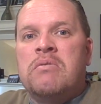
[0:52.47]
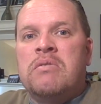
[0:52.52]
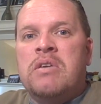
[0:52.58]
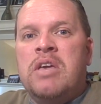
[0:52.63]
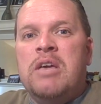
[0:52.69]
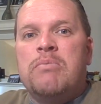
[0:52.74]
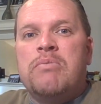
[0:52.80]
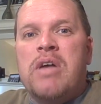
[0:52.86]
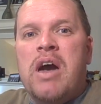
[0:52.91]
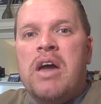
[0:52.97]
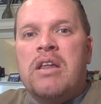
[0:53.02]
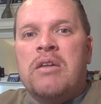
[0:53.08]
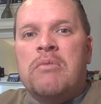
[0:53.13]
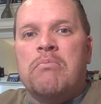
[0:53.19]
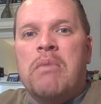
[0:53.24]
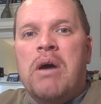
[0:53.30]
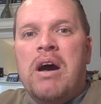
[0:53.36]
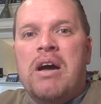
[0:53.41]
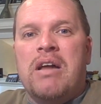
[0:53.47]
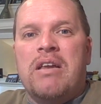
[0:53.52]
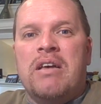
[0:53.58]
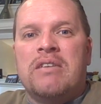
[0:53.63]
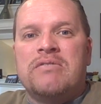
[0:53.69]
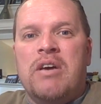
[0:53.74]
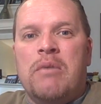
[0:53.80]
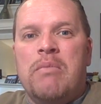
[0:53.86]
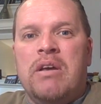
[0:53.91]
keep that in mind
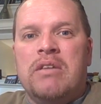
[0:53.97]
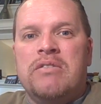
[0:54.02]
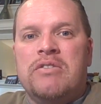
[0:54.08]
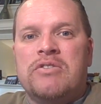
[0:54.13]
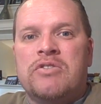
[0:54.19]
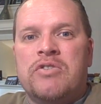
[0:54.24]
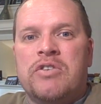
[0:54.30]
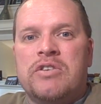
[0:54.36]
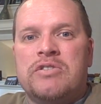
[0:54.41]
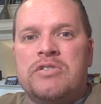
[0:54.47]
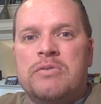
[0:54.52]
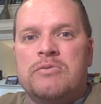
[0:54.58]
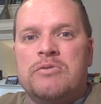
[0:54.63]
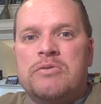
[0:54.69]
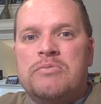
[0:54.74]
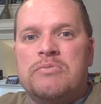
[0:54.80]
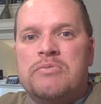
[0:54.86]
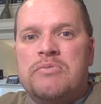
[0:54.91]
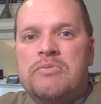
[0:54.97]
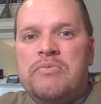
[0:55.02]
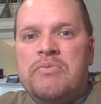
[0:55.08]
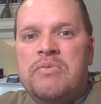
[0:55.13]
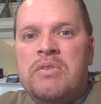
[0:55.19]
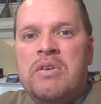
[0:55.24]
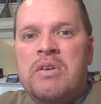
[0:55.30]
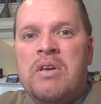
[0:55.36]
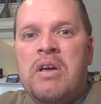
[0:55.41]
as I make these criticisms.
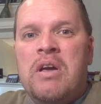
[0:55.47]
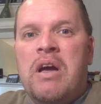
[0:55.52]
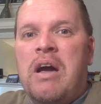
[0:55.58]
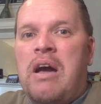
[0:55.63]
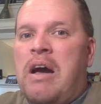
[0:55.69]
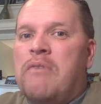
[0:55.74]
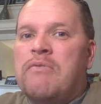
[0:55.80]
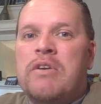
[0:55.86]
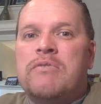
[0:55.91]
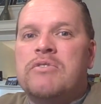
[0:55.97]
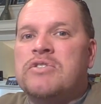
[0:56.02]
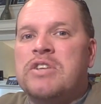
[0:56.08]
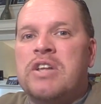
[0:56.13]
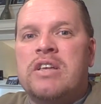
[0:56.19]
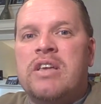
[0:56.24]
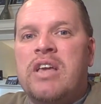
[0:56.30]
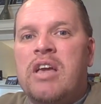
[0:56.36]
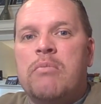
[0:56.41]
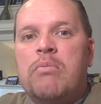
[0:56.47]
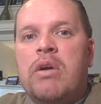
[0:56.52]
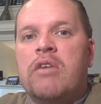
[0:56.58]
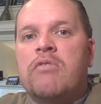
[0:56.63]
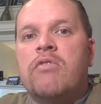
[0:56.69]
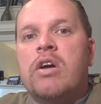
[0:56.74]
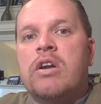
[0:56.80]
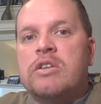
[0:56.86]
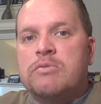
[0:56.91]
I've never seen a
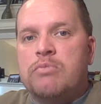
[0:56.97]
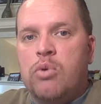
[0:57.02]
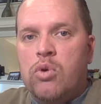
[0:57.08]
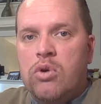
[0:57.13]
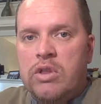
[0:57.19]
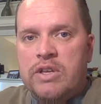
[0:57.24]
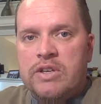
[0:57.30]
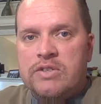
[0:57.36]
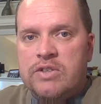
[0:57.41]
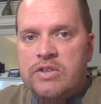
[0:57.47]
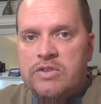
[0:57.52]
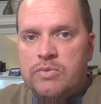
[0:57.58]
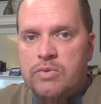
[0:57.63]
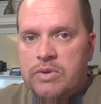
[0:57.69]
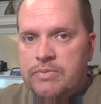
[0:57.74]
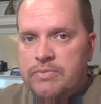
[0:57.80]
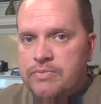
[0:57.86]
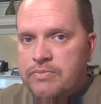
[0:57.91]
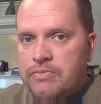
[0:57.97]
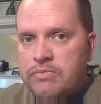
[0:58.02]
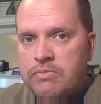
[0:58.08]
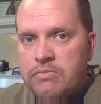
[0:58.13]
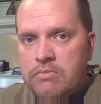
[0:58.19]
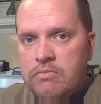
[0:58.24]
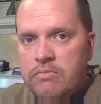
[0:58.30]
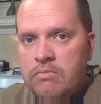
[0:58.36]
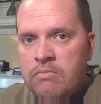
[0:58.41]
campaign run as poorly as this one.
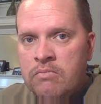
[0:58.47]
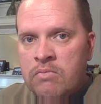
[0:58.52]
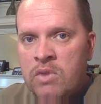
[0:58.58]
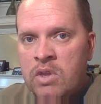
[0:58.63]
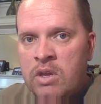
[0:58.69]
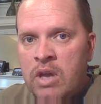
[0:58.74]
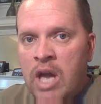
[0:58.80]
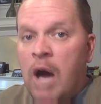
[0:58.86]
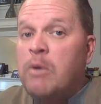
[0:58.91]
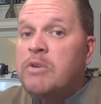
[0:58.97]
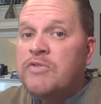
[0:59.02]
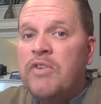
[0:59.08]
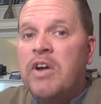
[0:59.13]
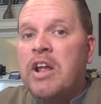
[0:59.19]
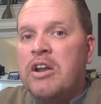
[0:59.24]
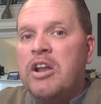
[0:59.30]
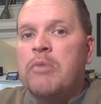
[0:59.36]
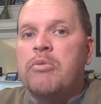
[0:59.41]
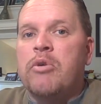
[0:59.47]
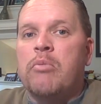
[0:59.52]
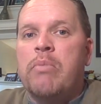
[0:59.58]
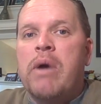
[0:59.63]
I was fighting an uphill